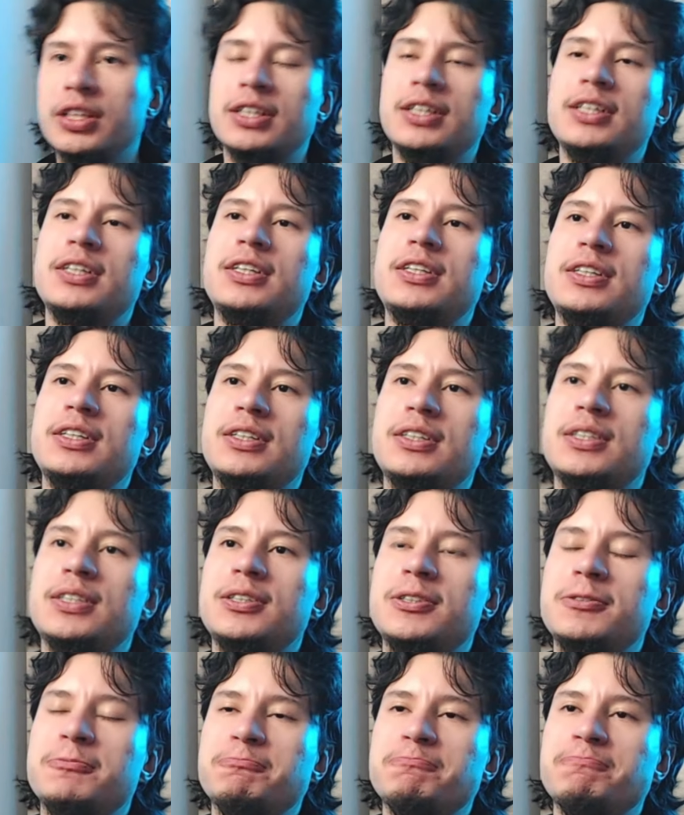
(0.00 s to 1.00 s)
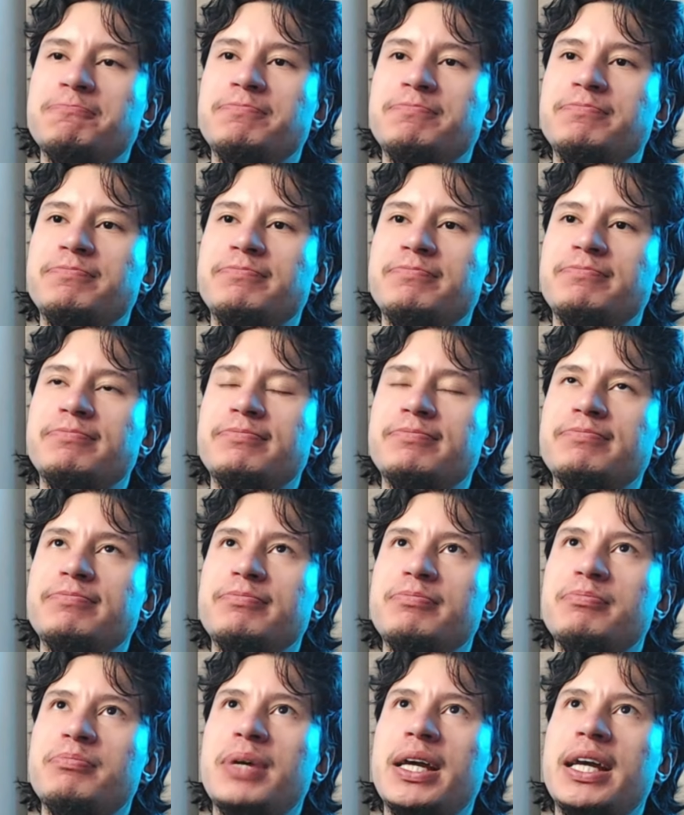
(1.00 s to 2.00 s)
um
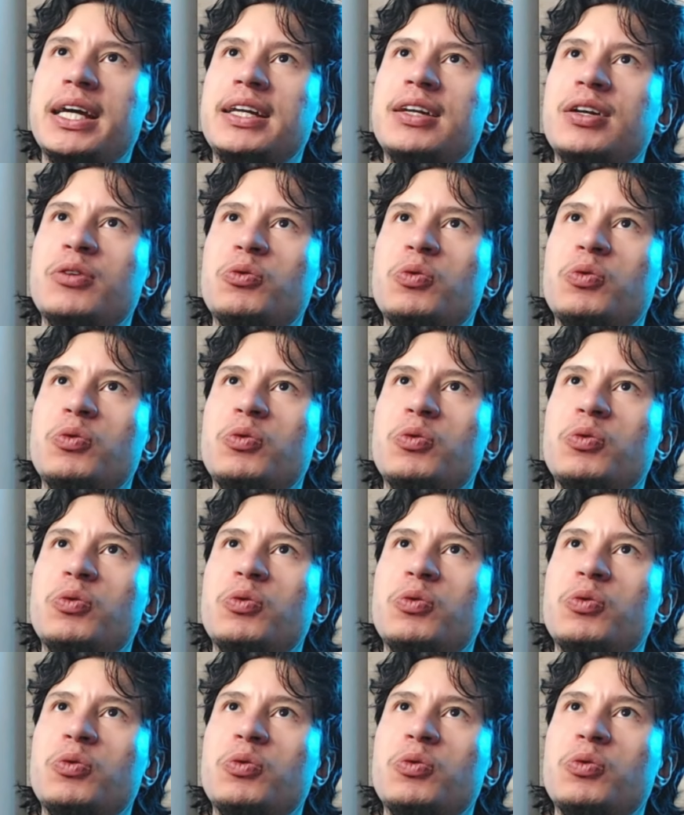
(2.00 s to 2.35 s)
man